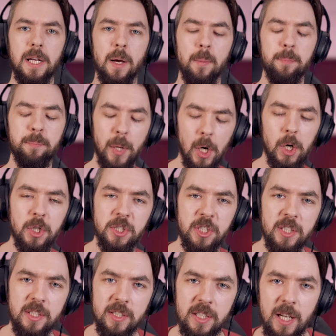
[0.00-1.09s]
a
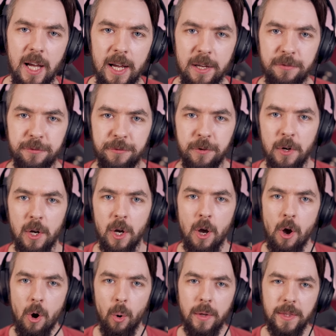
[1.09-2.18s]
person's
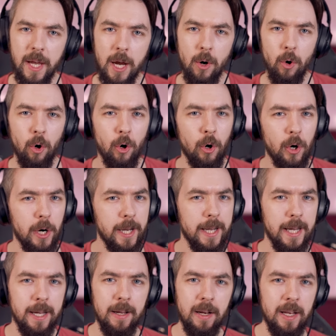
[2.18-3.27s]
life when they
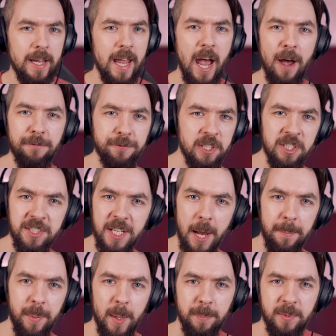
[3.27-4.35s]
really have to
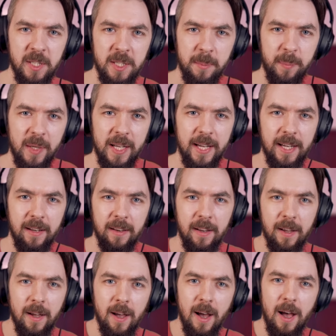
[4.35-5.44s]
step up to the plate.
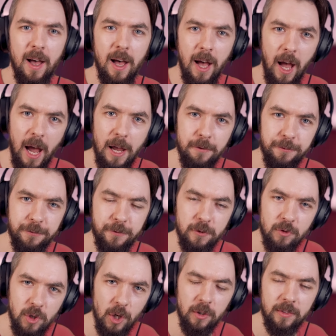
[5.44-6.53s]

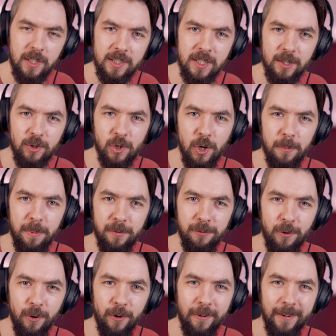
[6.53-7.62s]
I've done this intro
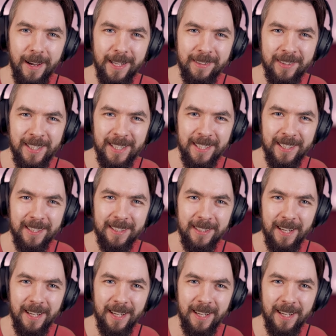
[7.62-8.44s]
before, I think.